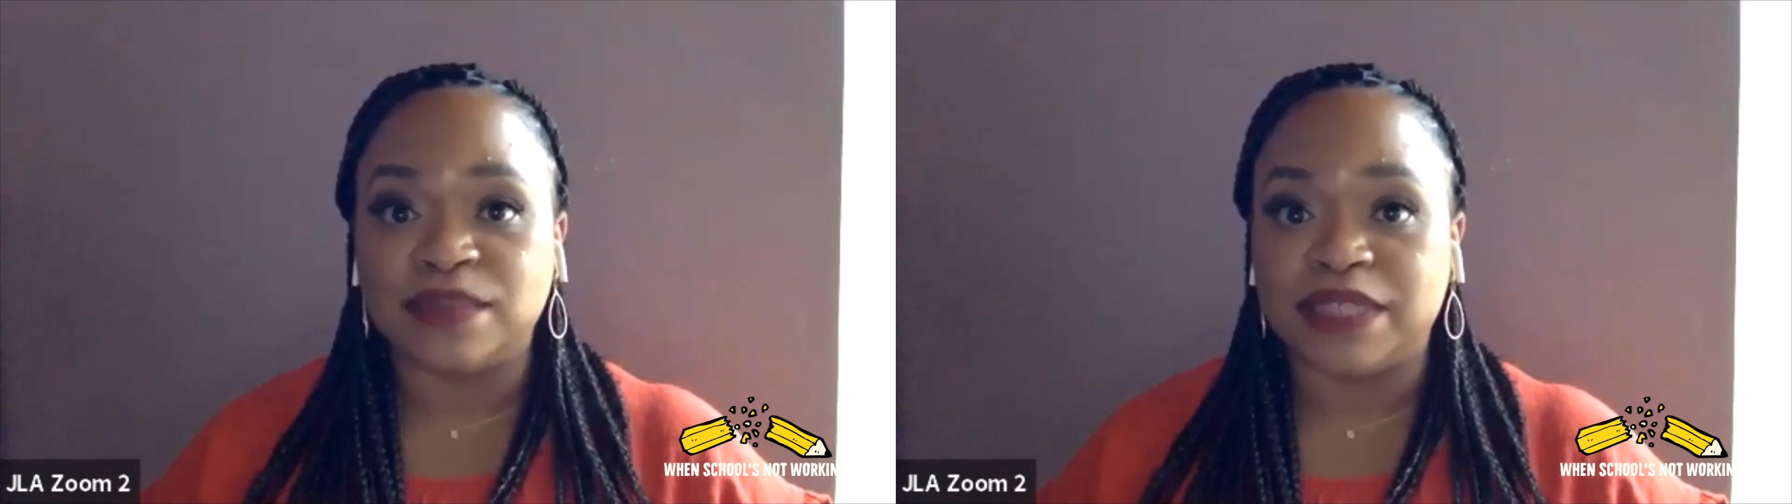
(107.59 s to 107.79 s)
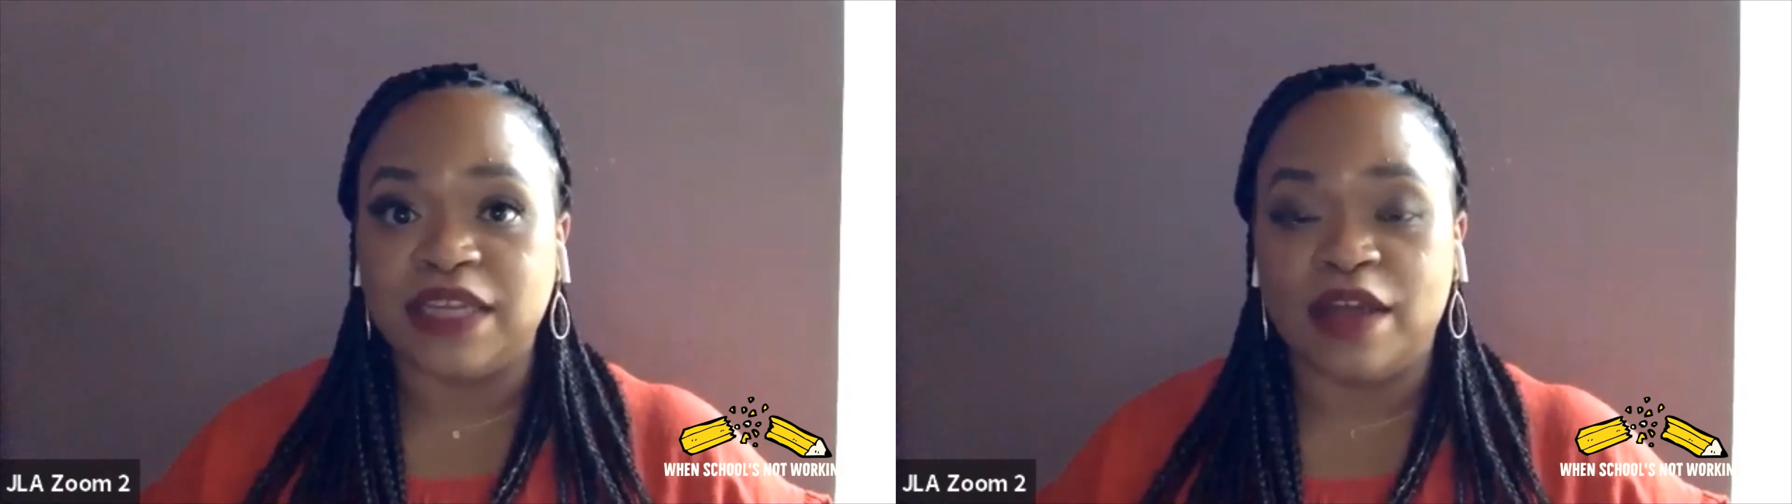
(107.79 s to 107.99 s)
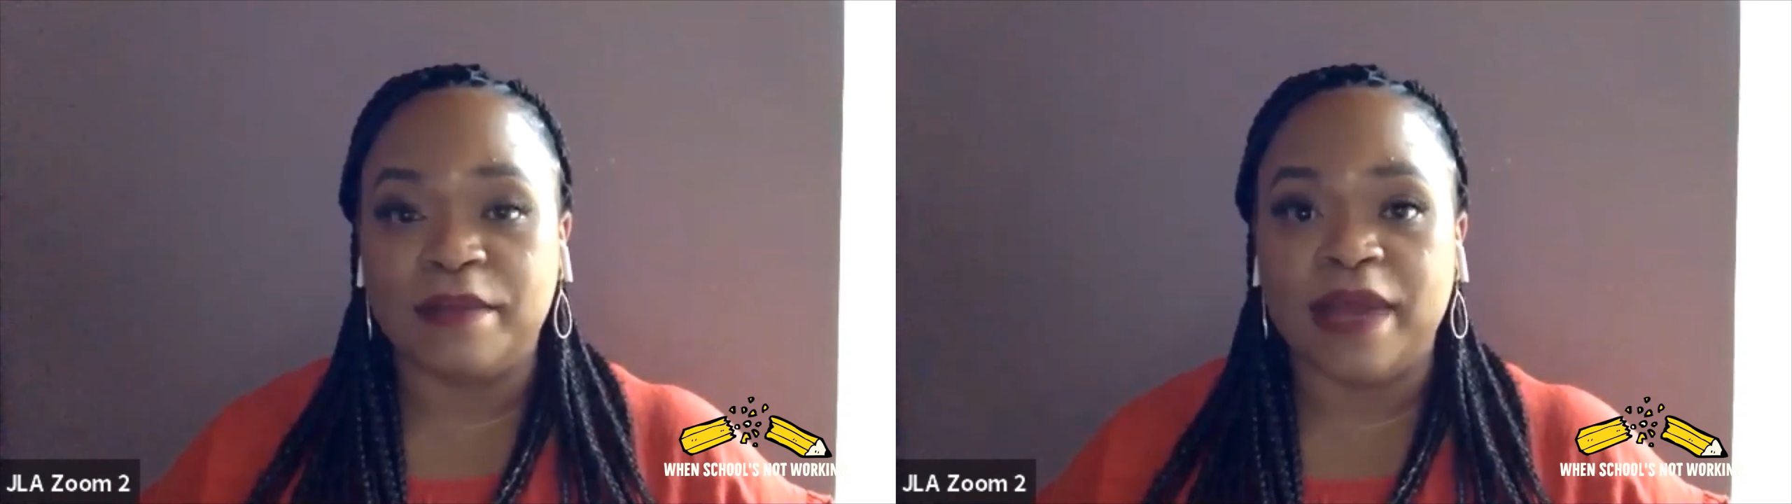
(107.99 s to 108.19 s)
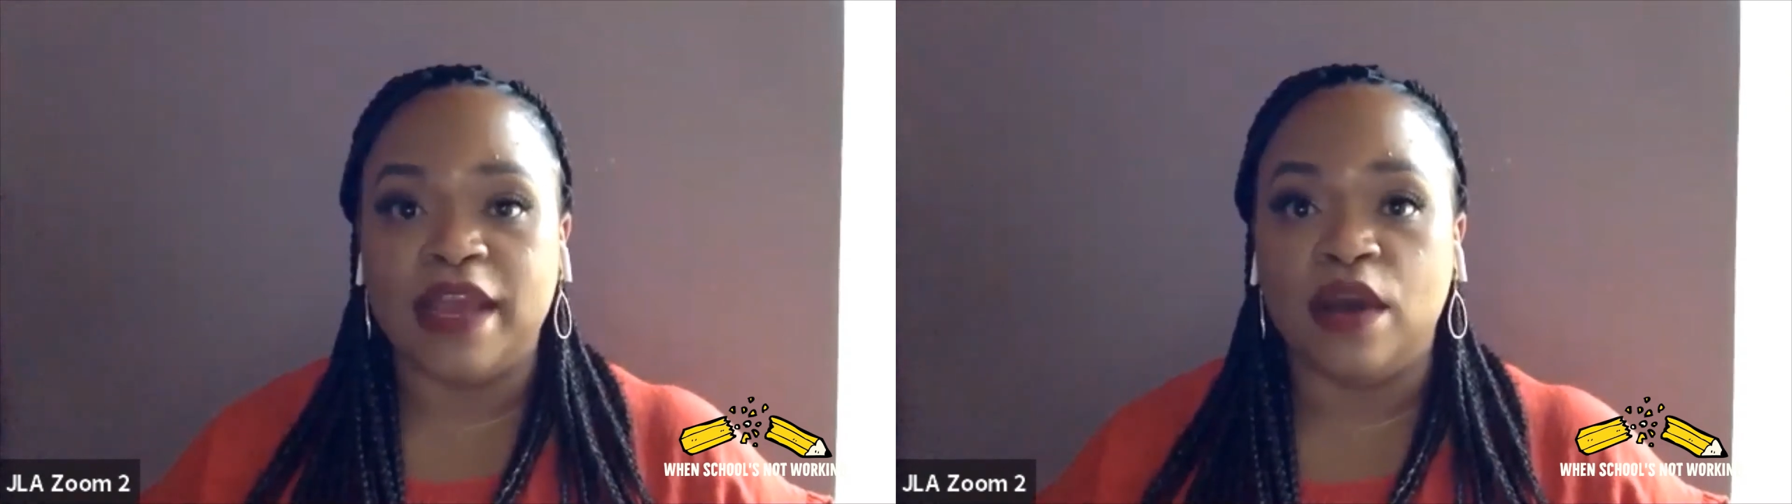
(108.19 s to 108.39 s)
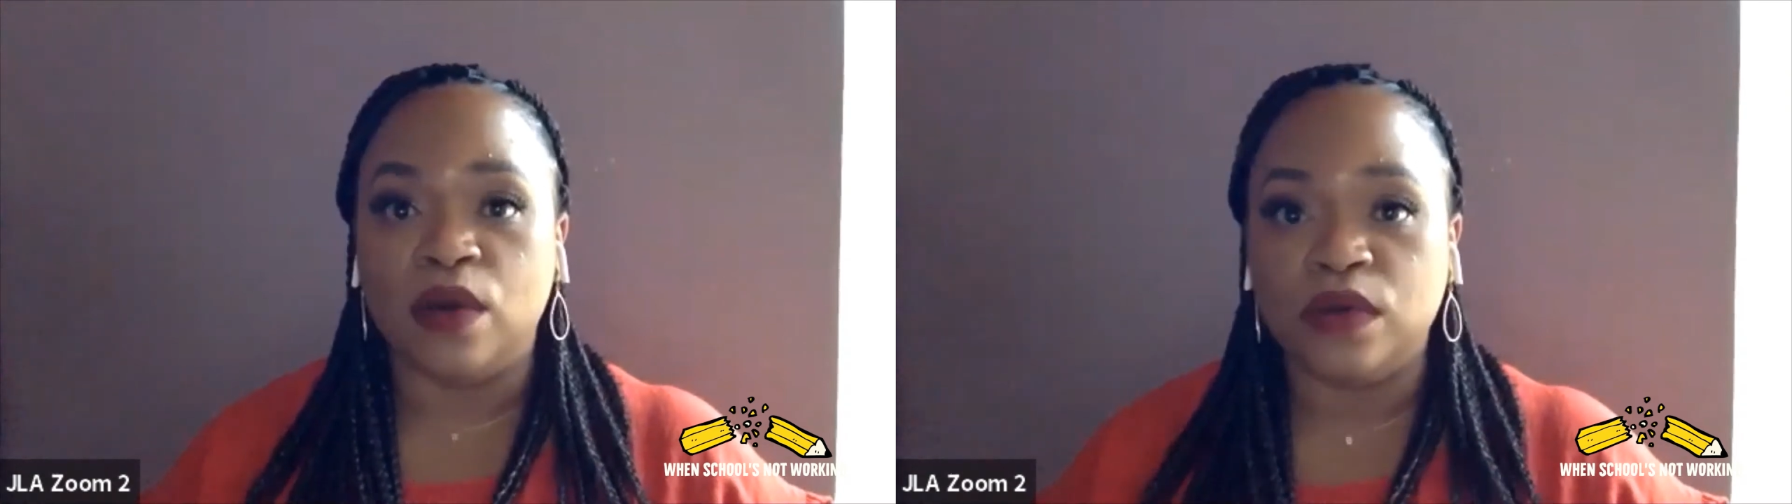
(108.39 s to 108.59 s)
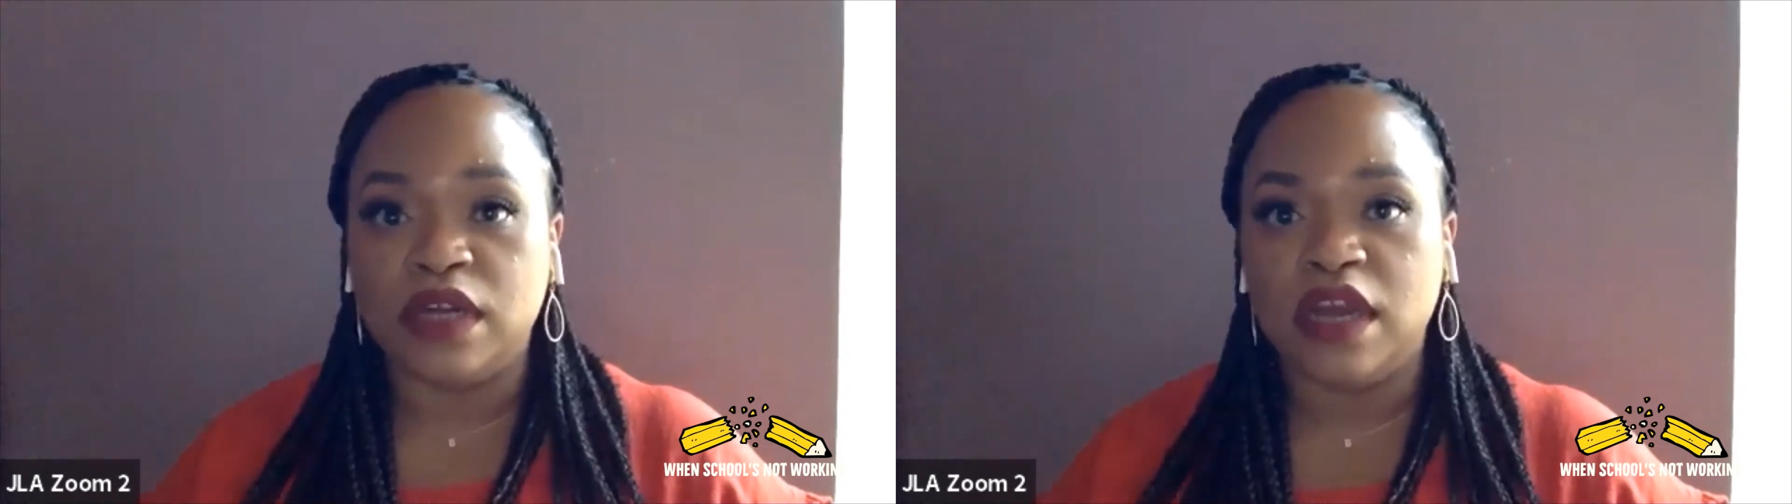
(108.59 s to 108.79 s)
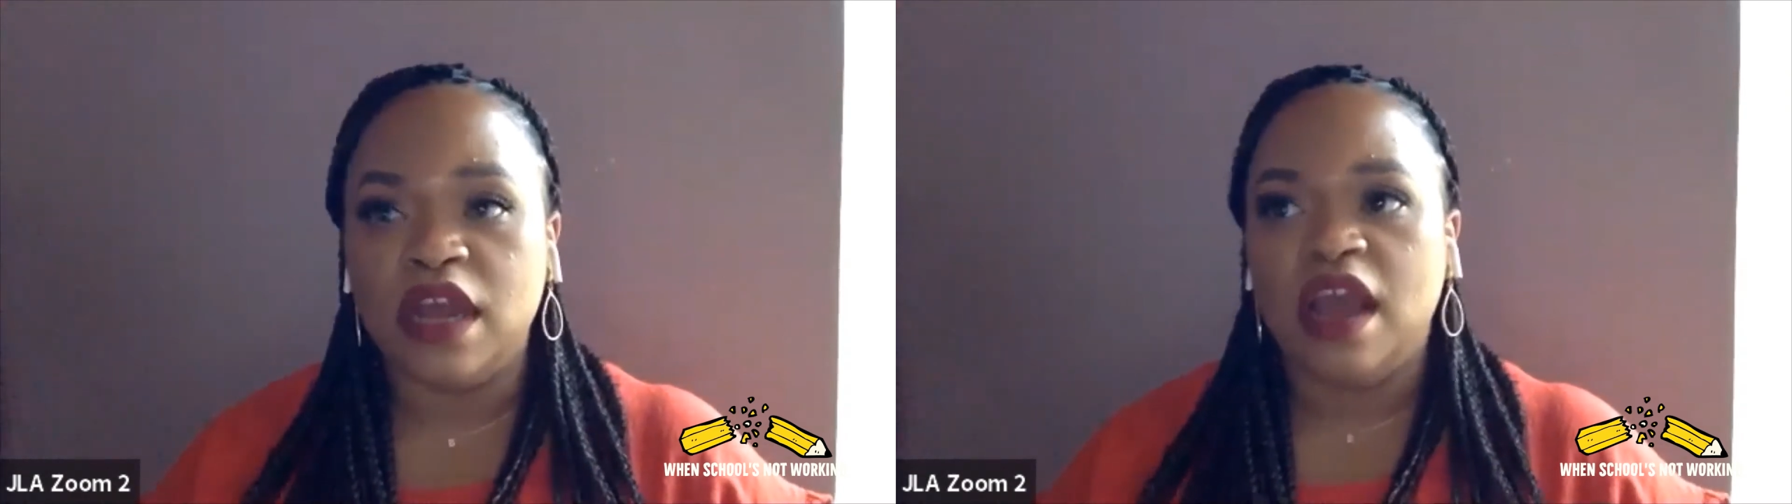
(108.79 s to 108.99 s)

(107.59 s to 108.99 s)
really on my own.